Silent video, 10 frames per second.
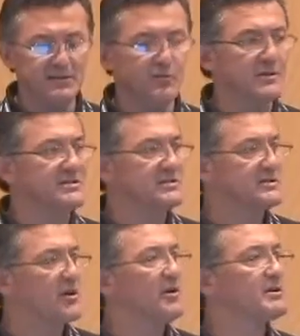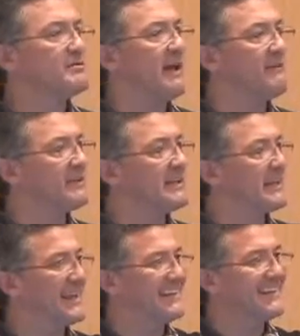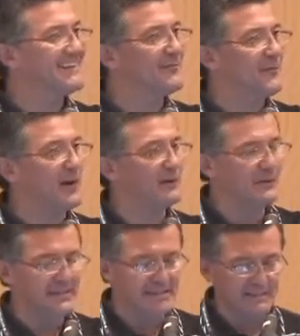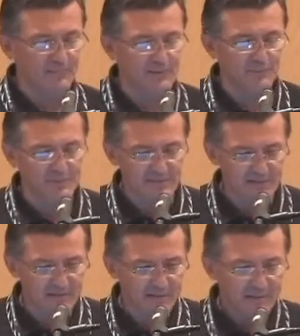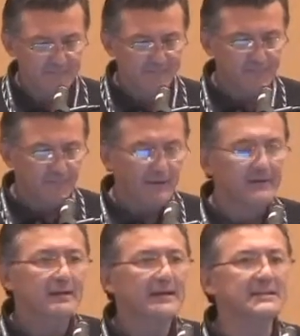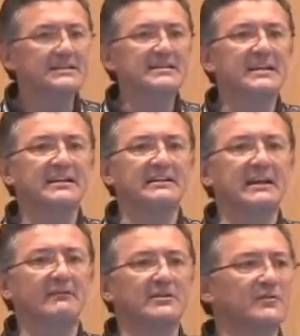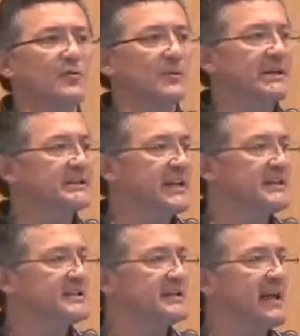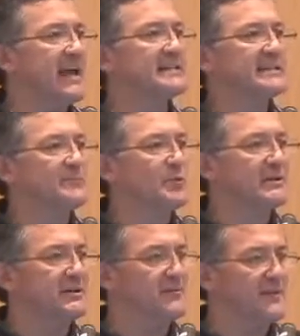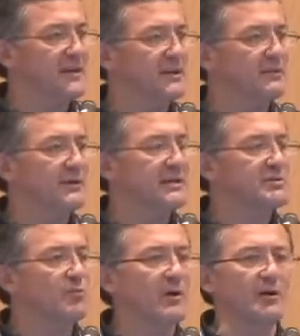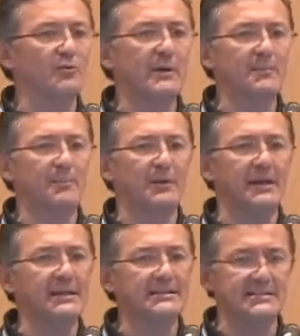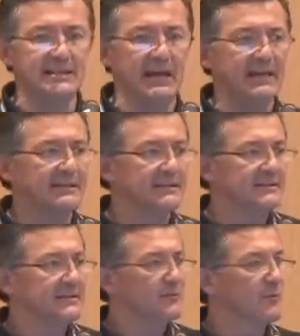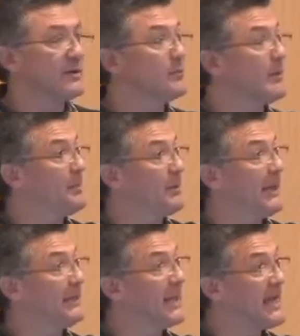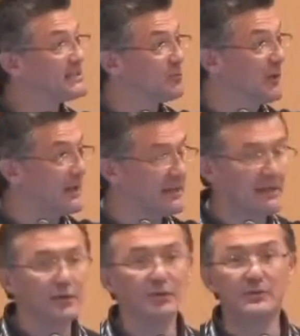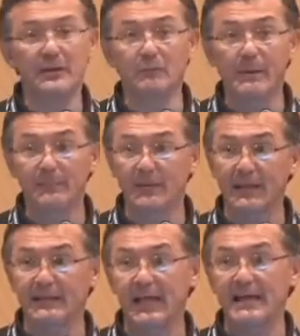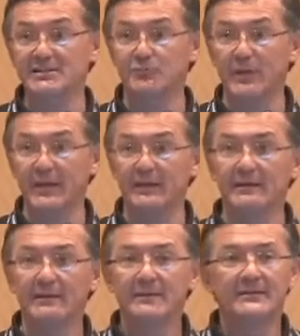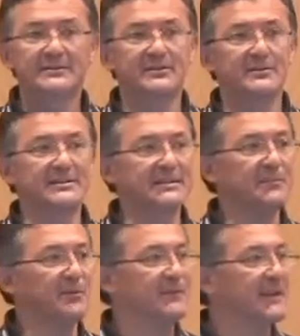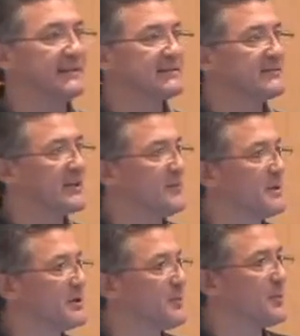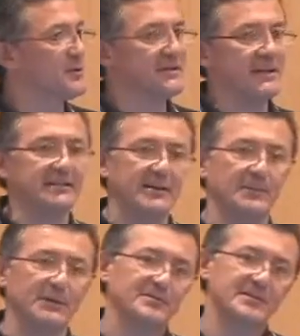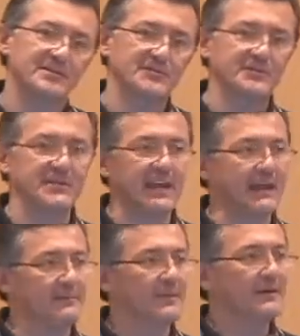the questions, are you having any of the following symptoms? And then to get a level of orientation, ask them what their venue is. Where are we playing tonight? Where did we play last week? Who did we play last week? So the simple things of tell me your birthday, tell me your sister's name,